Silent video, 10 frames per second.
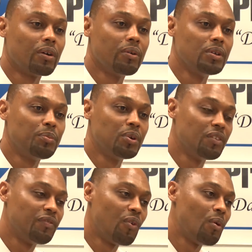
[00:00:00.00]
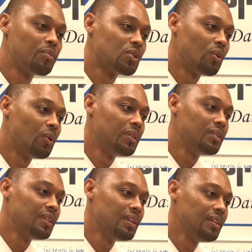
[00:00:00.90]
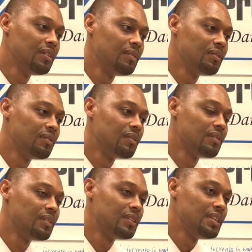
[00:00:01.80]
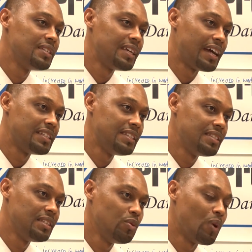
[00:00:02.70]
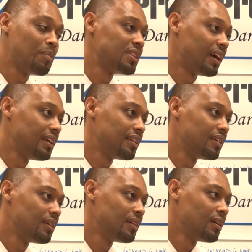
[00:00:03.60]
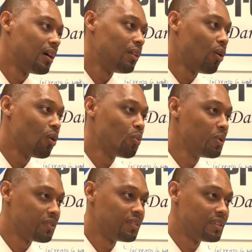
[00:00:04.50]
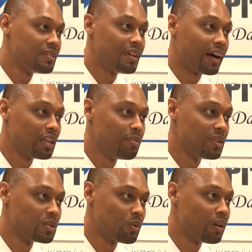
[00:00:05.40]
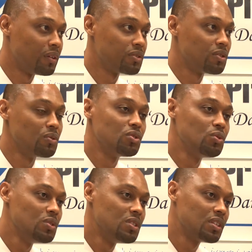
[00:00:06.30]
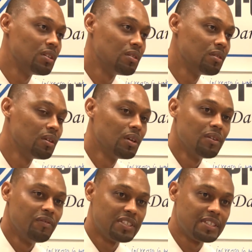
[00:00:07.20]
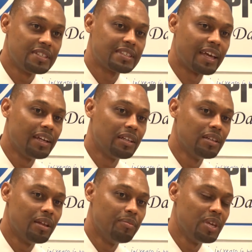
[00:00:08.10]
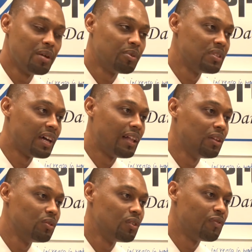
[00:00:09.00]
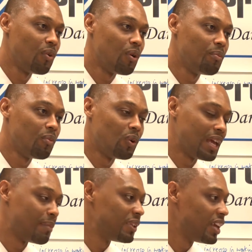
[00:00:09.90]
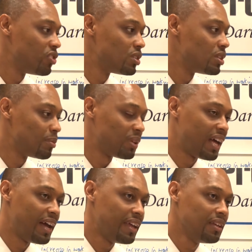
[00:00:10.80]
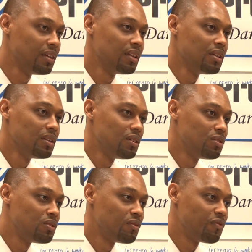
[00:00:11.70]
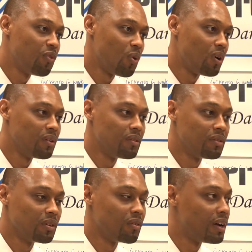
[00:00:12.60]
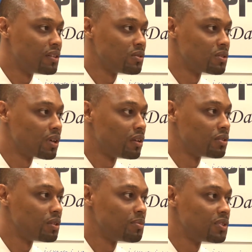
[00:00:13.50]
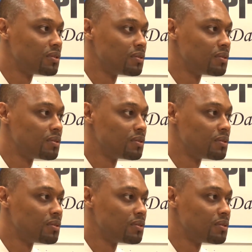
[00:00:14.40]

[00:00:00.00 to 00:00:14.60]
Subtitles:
going to put the forms on the TCICC website along with this document as well, so students can visit the site and be able to download the form or the application and apply for the grants or scholarships.